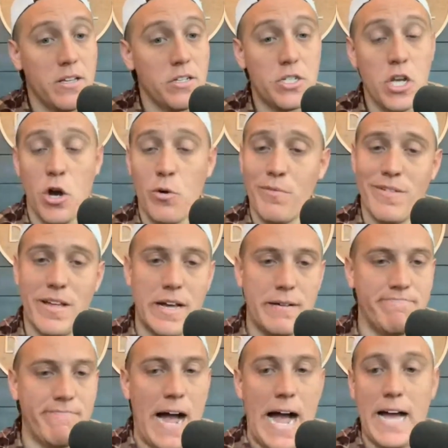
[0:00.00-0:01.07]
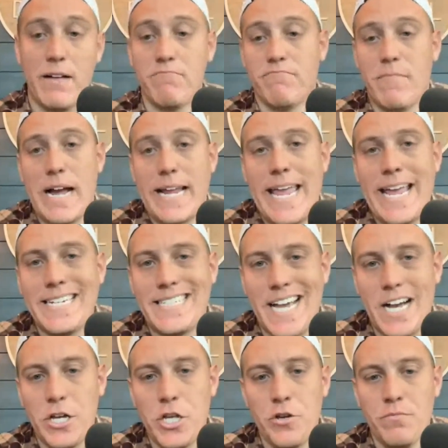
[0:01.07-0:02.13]
So I can't
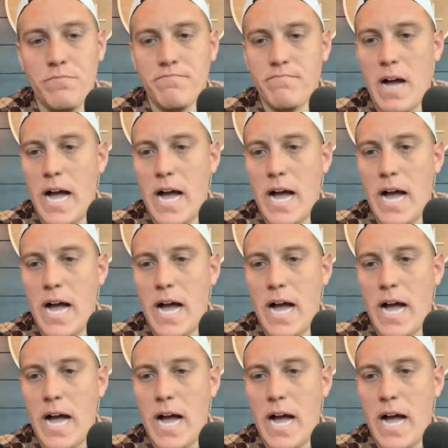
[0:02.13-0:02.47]
tell you.